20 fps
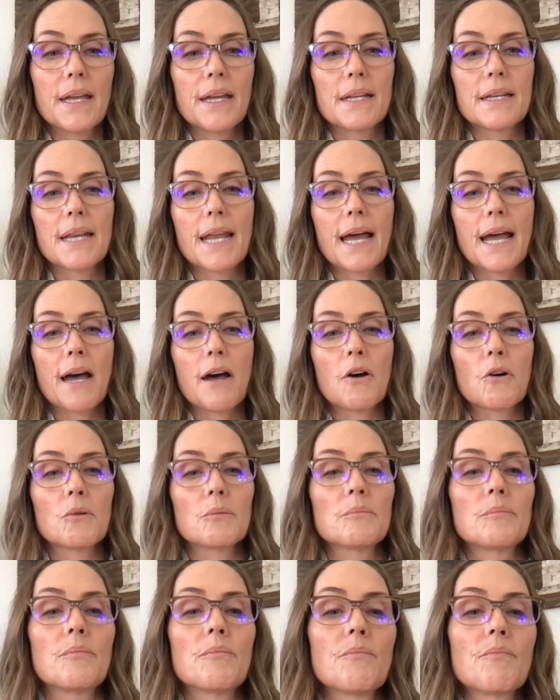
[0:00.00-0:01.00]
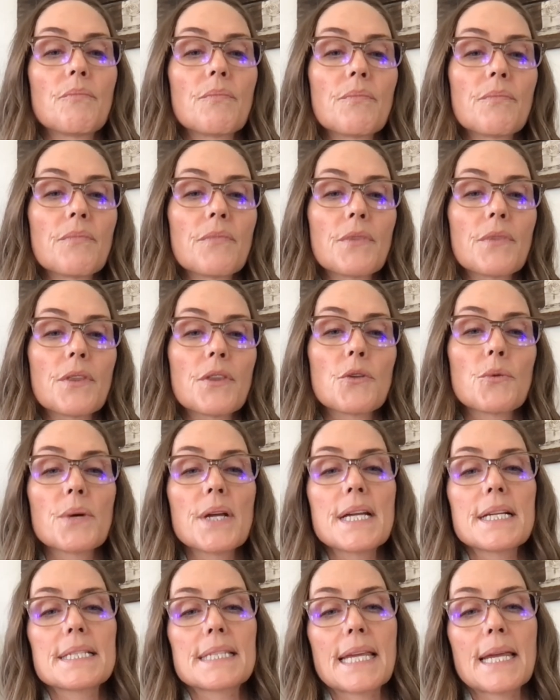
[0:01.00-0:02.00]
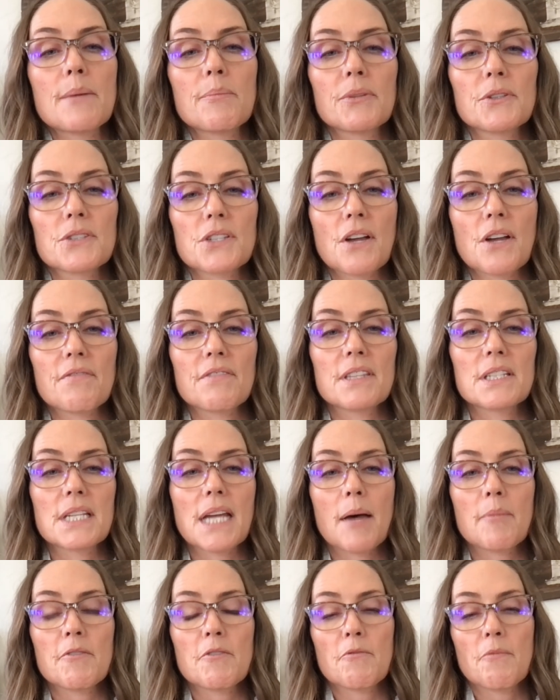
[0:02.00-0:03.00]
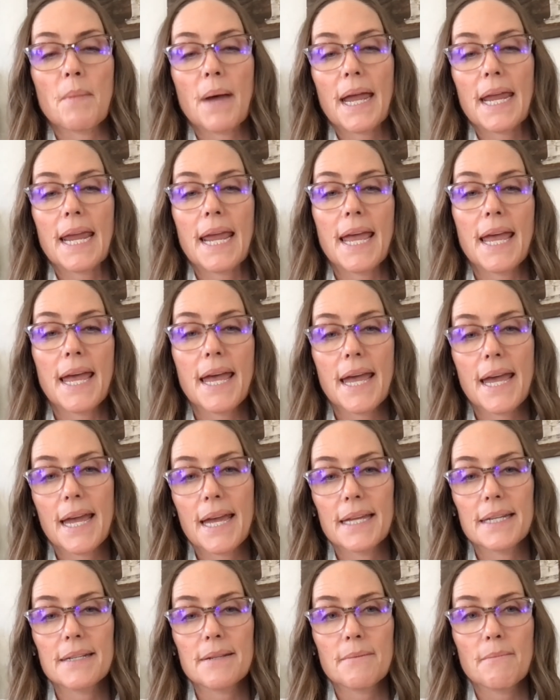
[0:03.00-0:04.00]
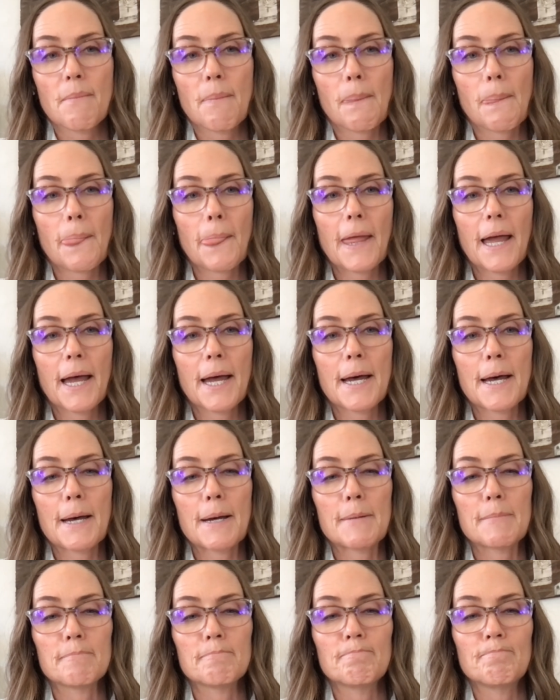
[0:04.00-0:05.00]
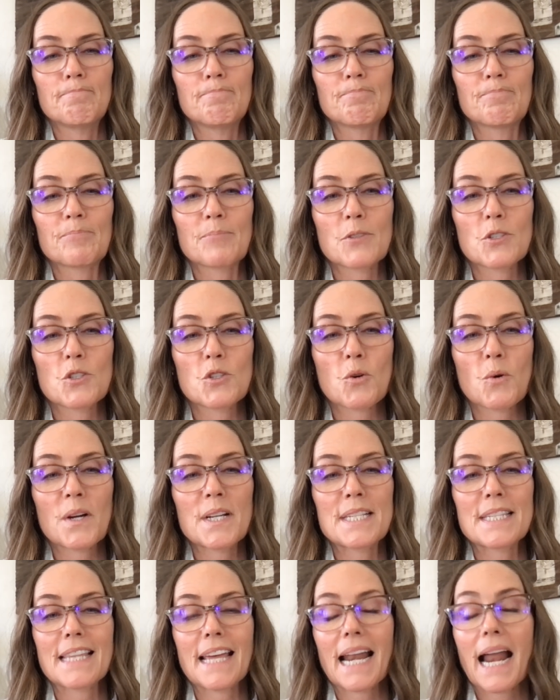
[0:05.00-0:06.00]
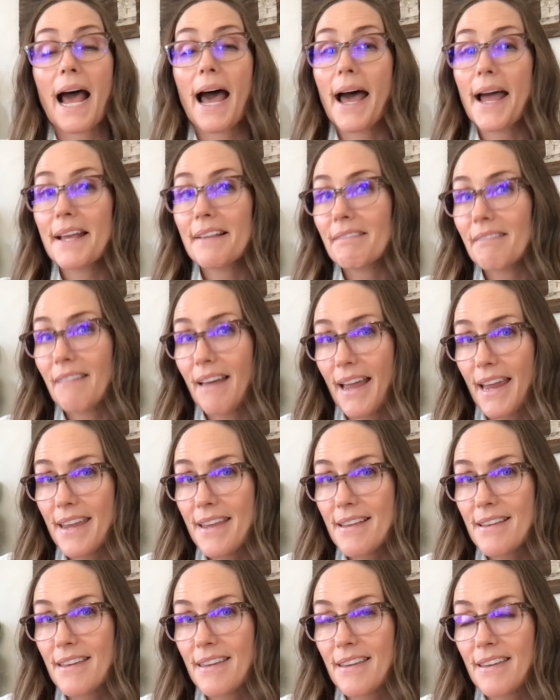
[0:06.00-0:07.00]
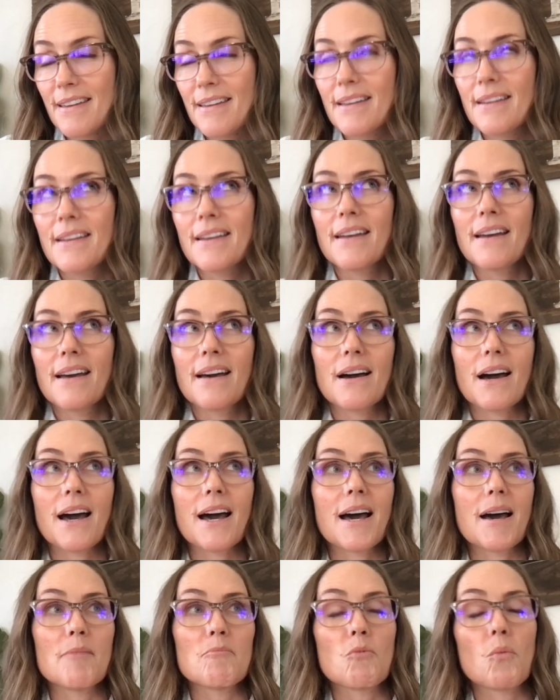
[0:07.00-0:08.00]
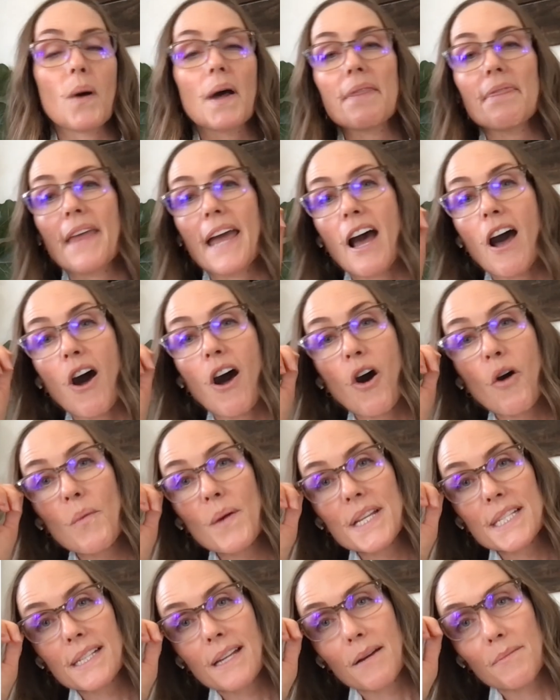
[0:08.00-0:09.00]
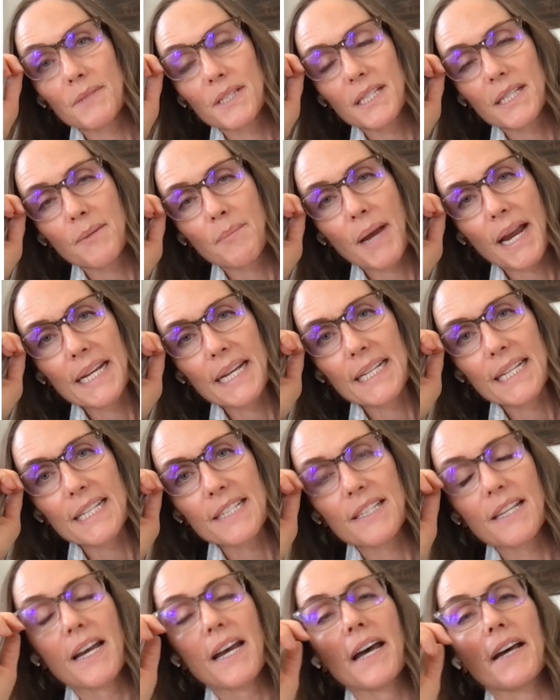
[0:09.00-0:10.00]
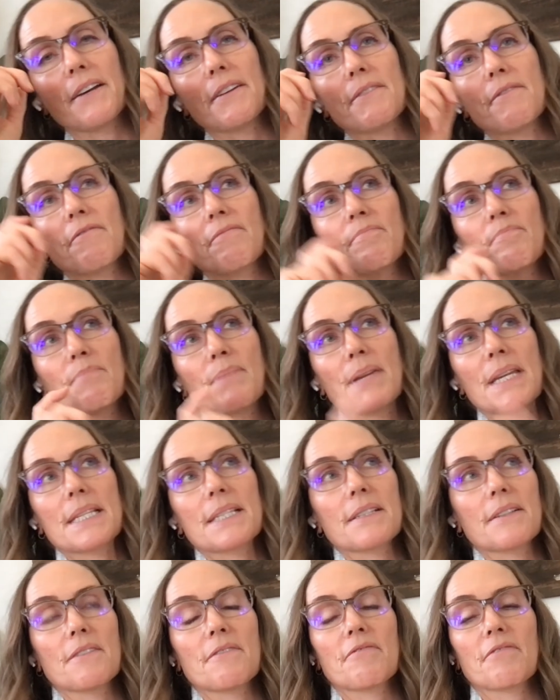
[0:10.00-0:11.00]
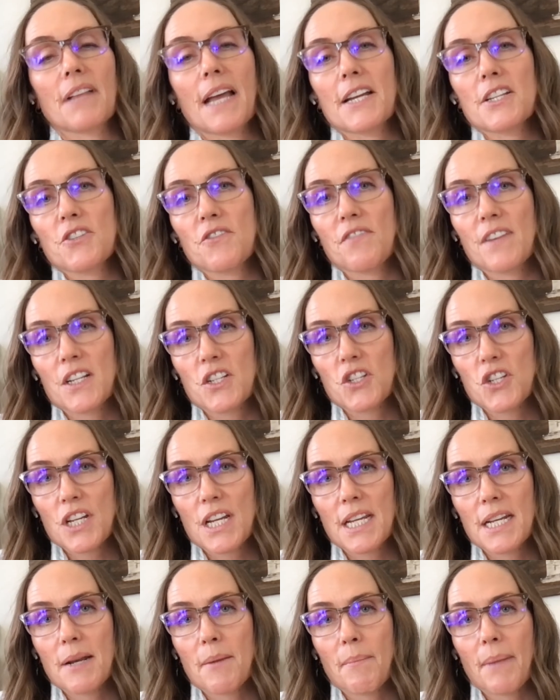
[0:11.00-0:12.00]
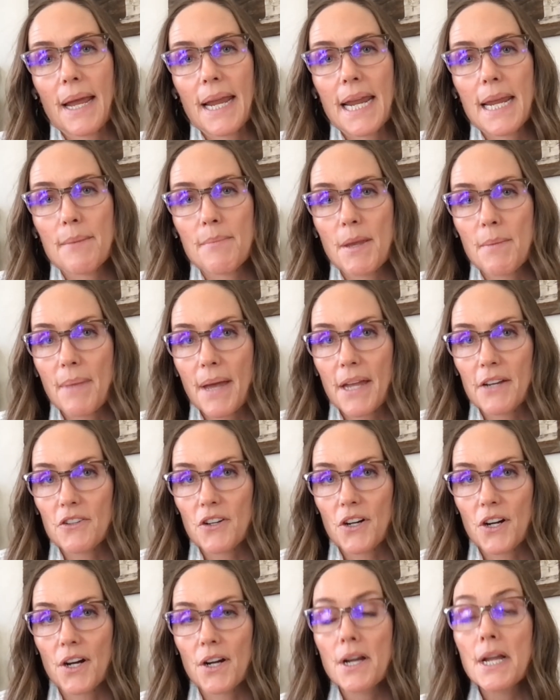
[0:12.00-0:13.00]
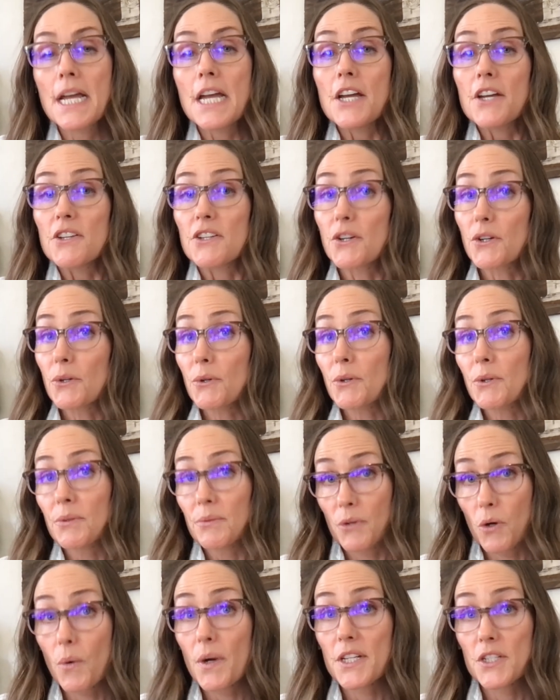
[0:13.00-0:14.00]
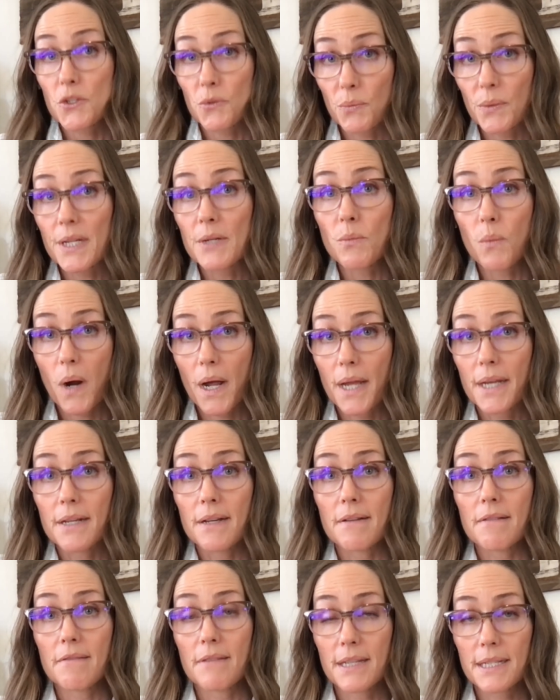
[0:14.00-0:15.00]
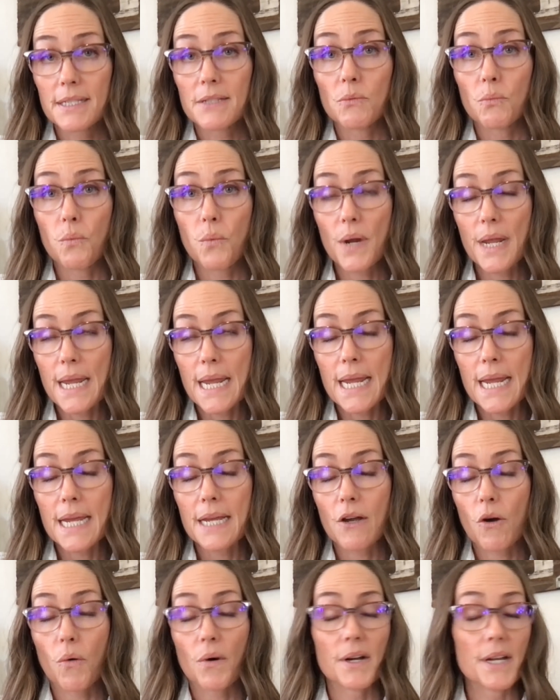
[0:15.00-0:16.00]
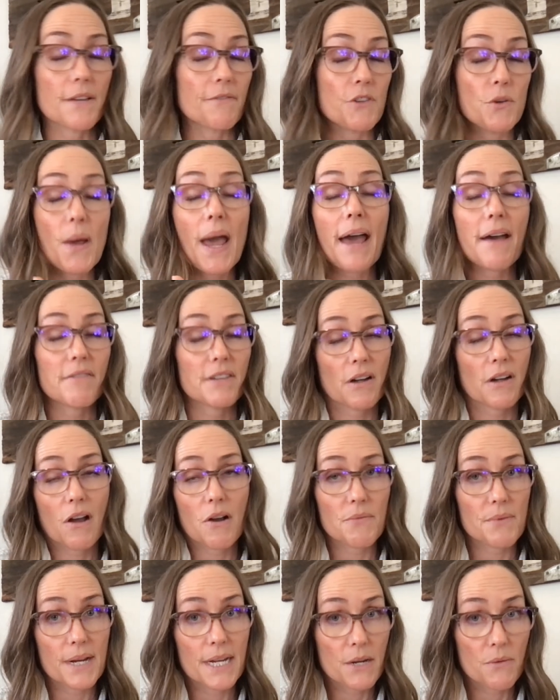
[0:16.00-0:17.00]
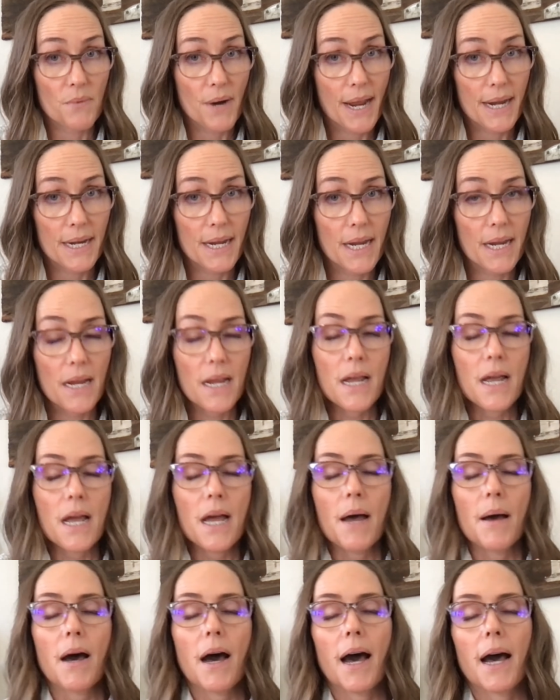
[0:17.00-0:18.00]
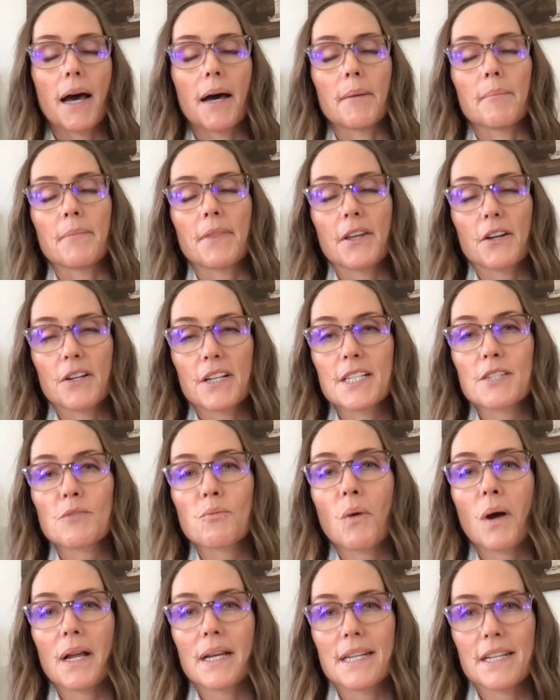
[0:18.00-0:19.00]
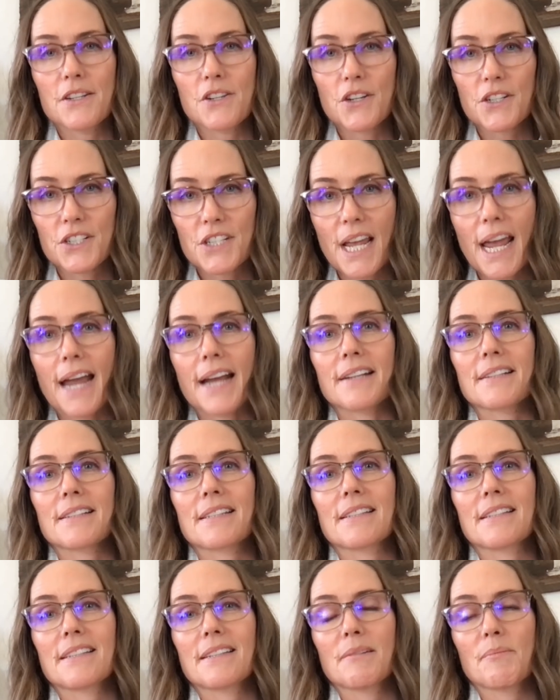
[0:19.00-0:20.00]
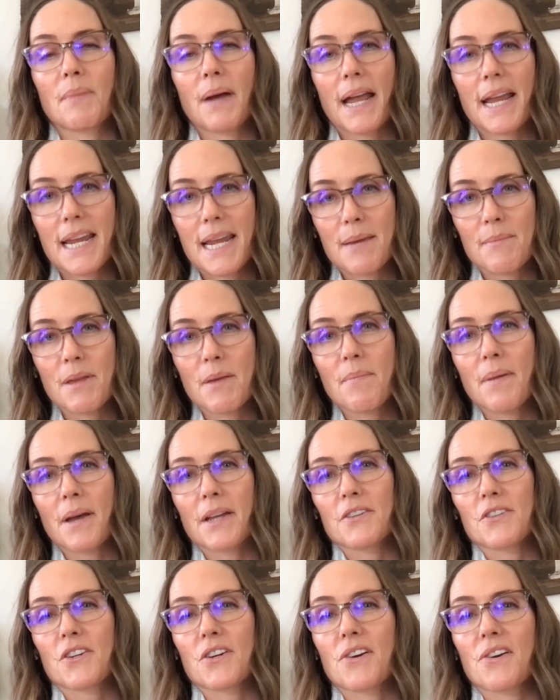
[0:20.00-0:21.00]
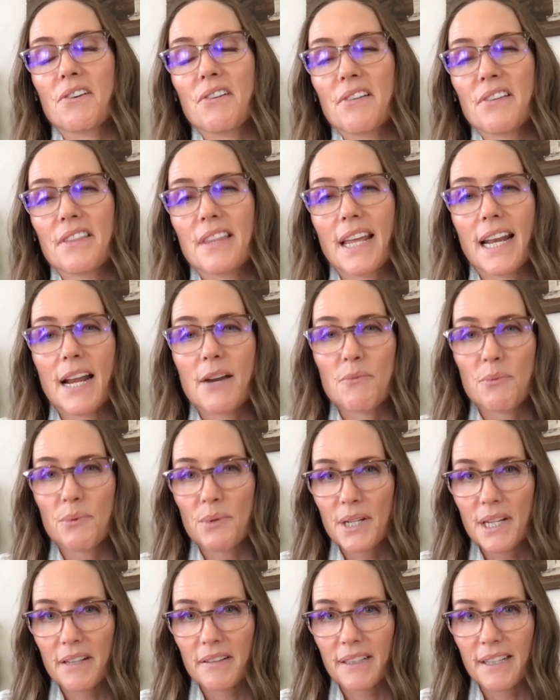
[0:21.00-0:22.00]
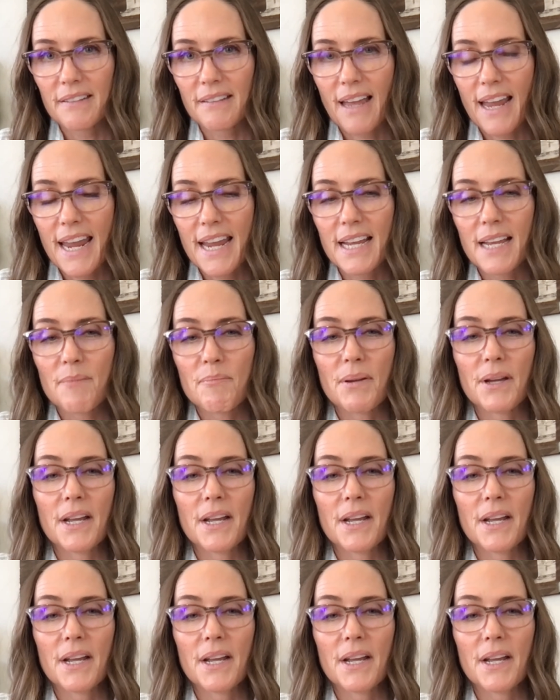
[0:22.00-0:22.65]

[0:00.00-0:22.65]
Now, three examples off the top of my head, um, stories that I like. One that always comes to mind is a piece of flash fiction by Amy Bender. You're going to read one this week, or if you haven't already read it, there is one in your text by Amy Bender that I really like.